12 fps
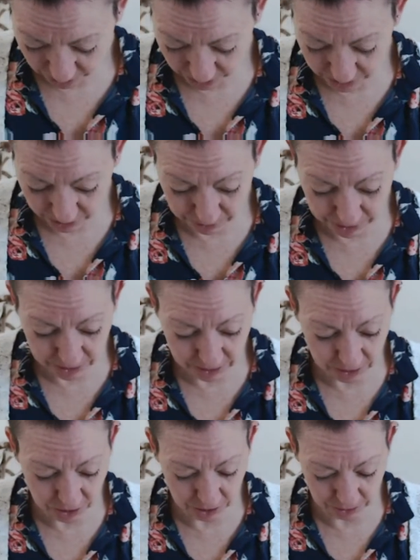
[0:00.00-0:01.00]
Right, now
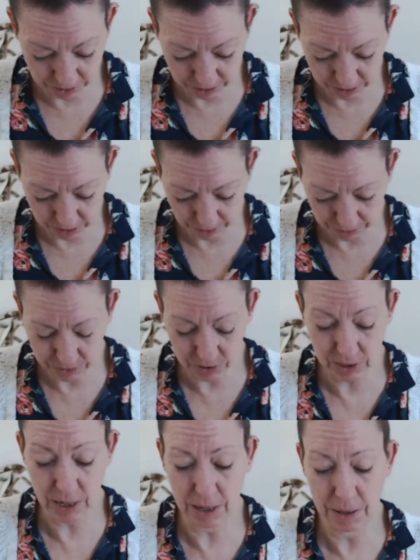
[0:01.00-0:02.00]
into the juicy stuff.
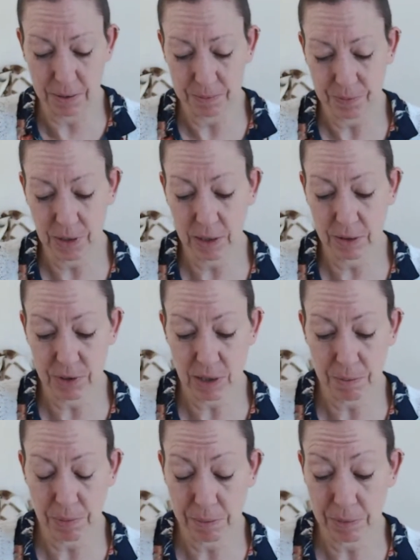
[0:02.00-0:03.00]
So I'm going to have to
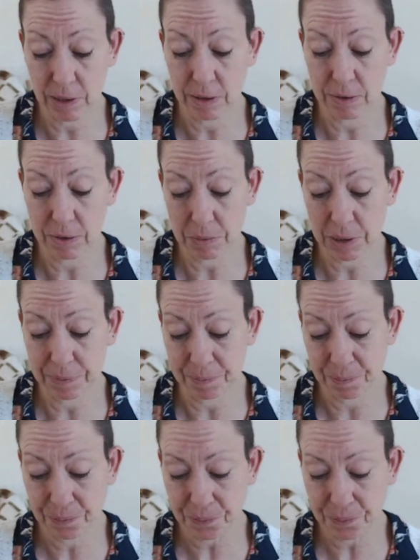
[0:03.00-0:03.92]
go and blow my nose in a minute.